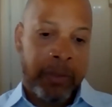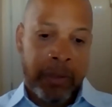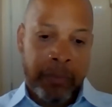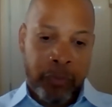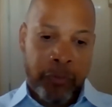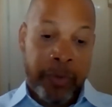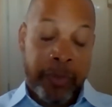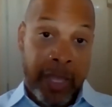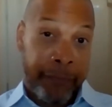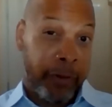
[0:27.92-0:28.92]

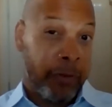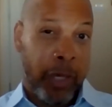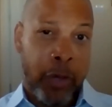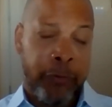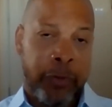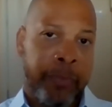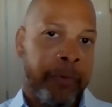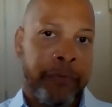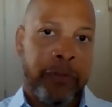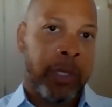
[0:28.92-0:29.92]
improvements in efficacy over and
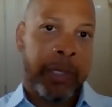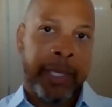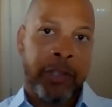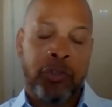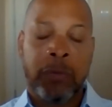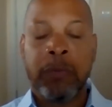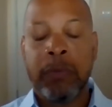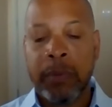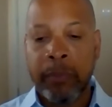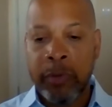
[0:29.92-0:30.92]
above single agent
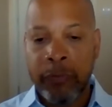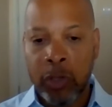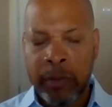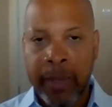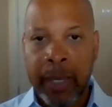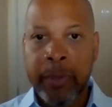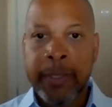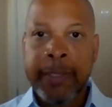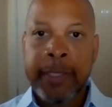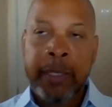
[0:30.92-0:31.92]
nivolumab.
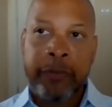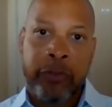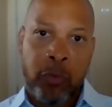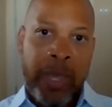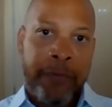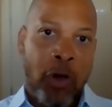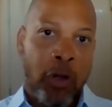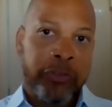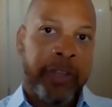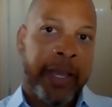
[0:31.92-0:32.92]
And as a way of
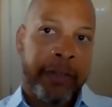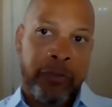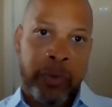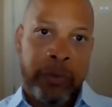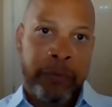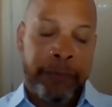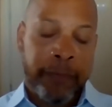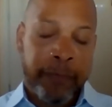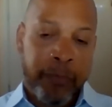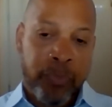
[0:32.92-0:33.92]
context, we've
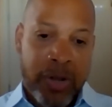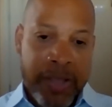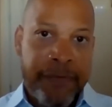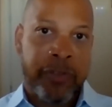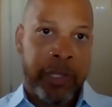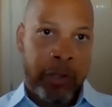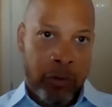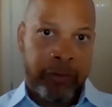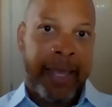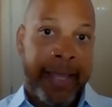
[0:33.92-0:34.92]
previously
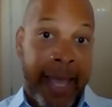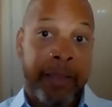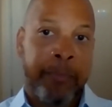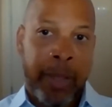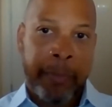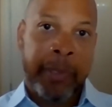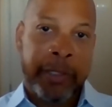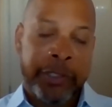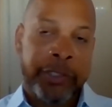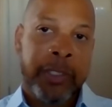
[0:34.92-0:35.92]
looked at and
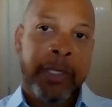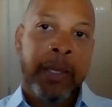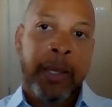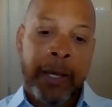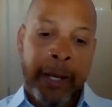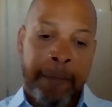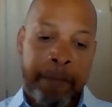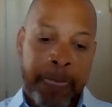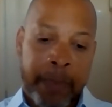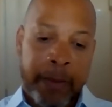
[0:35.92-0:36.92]
published
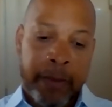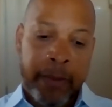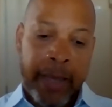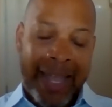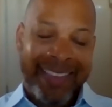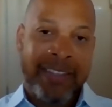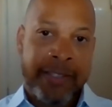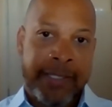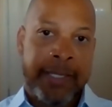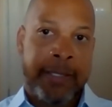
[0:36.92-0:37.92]

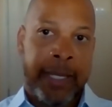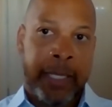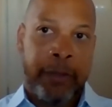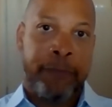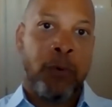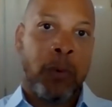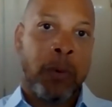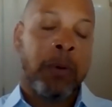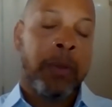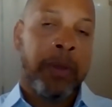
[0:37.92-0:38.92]

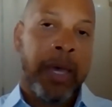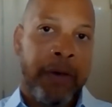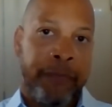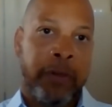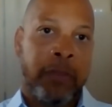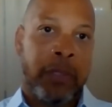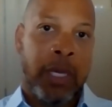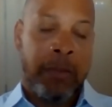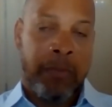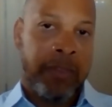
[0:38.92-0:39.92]
anti-CTLA-4
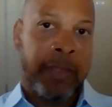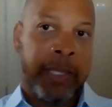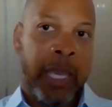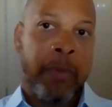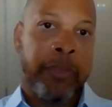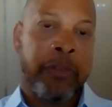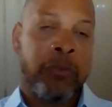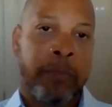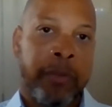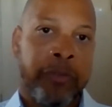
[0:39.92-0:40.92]
efficacy in mesothelioma. This
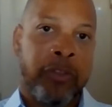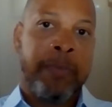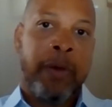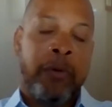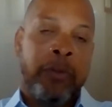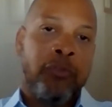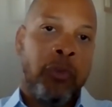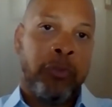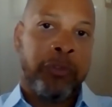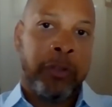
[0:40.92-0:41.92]
was a
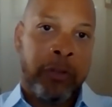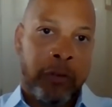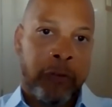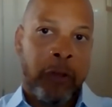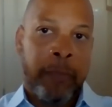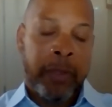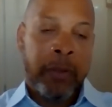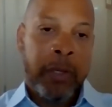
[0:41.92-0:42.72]
placebo-controlled study determined,